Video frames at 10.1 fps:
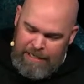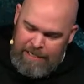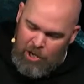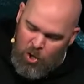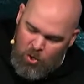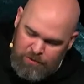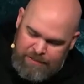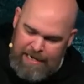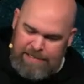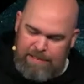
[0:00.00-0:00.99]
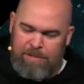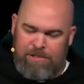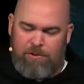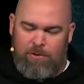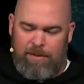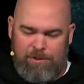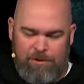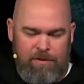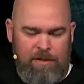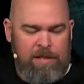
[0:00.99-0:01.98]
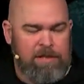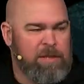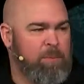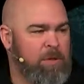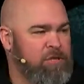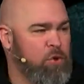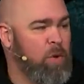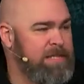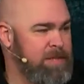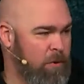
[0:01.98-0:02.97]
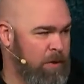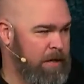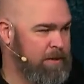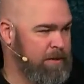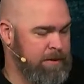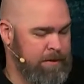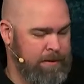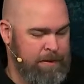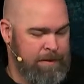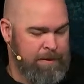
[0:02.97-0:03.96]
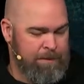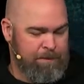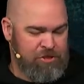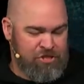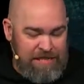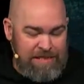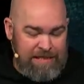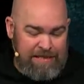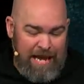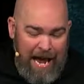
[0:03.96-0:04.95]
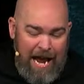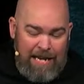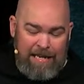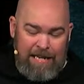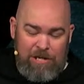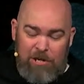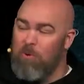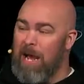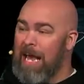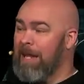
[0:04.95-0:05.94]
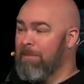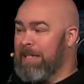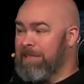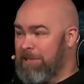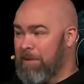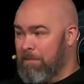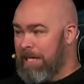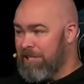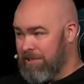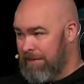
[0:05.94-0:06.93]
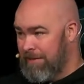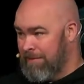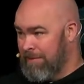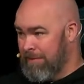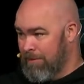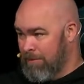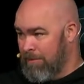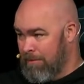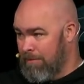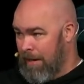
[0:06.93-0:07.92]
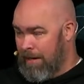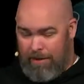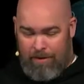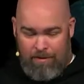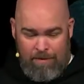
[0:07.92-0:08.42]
in Old Testament scripture to put a twist on it. Jesus added a new element to the mission right here.